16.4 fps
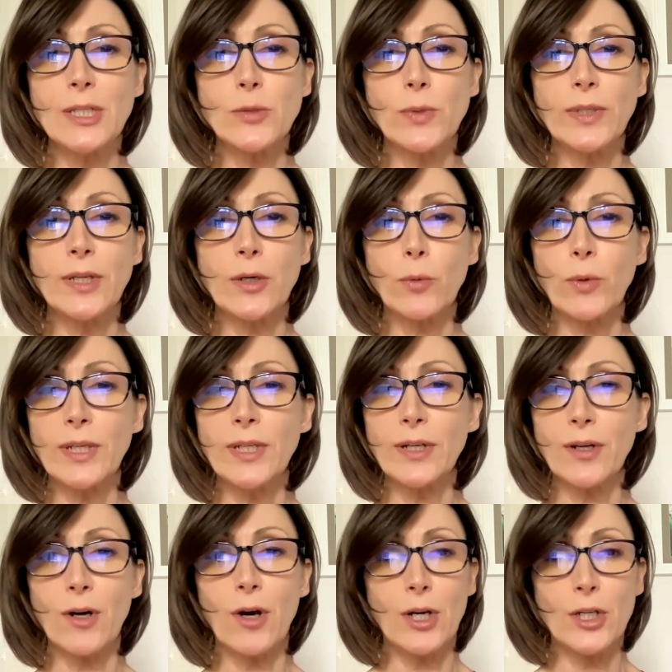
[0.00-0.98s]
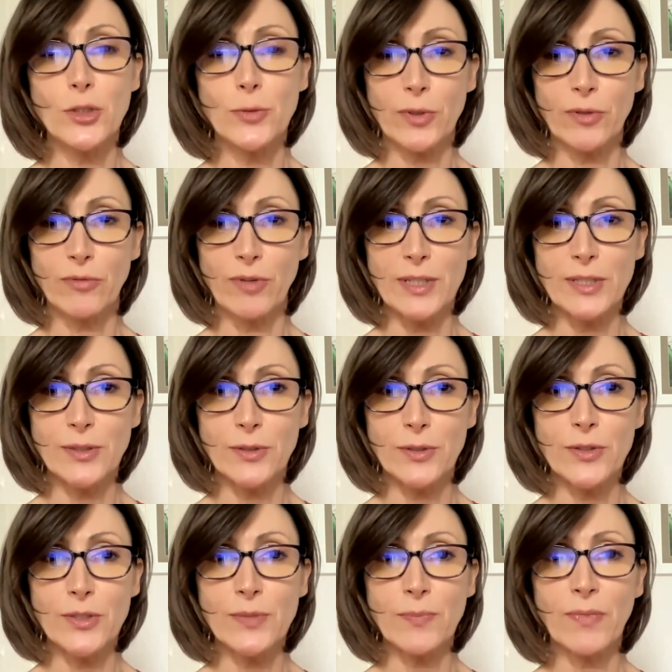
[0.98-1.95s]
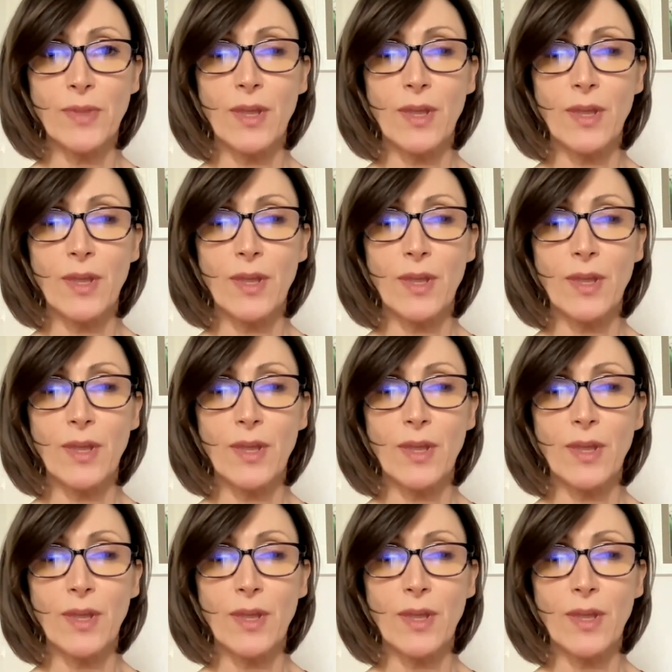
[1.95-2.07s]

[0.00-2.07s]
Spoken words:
with their Whittier College professors.